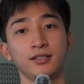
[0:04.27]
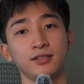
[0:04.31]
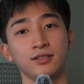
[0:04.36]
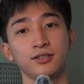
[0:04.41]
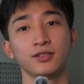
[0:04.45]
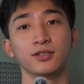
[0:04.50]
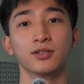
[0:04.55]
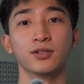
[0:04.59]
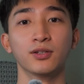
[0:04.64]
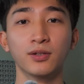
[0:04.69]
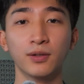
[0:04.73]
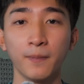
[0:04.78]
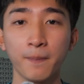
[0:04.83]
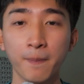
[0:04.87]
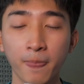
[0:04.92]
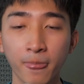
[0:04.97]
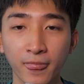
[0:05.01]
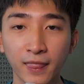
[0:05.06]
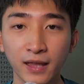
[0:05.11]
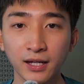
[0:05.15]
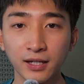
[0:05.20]
So
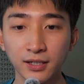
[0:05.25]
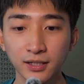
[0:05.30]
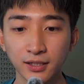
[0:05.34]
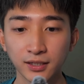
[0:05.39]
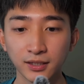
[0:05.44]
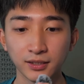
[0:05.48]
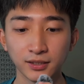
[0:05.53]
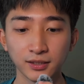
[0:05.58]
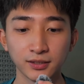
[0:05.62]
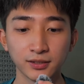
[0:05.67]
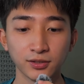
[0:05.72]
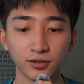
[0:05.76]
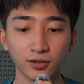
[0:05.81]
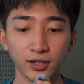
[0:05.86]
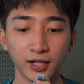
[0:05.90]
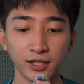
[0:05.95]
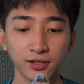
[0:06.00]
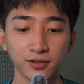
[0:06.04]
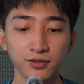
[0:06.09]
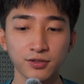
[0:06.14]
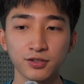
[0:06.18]

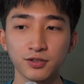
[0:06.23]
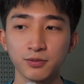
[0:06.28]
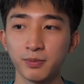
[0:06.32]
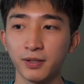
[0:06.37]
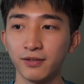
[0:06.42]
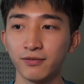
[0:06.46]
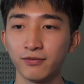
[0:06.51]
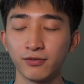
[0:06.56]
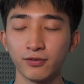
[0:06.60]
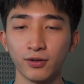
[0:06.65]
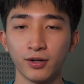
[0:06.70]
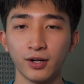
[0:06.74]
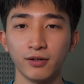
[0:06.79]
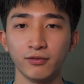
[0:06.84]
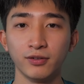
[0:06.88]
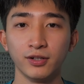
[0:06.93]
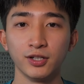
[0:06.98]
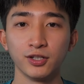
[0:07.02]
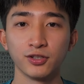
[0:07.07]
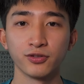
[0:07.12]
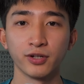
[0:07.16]
I used to spend
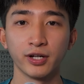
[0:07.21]
forever